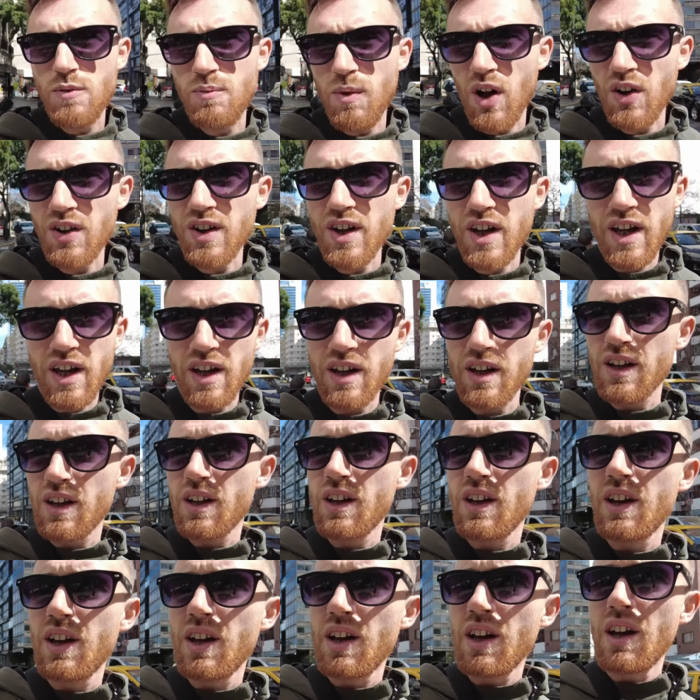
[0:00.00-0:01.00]
your money
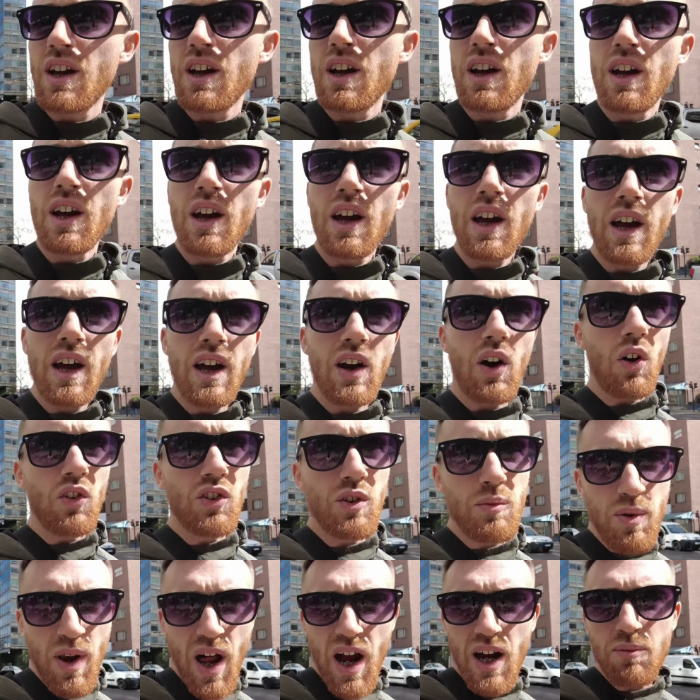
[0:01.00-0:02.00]

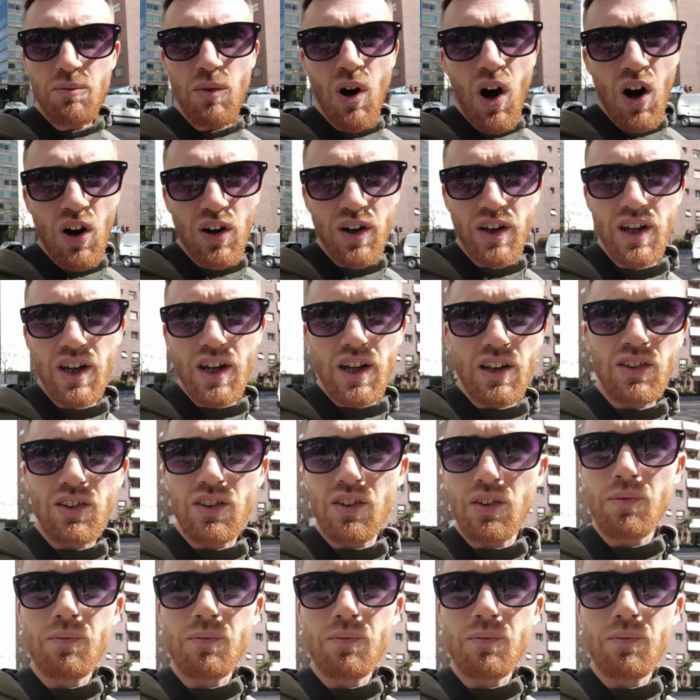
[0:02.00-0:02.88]
on the black market,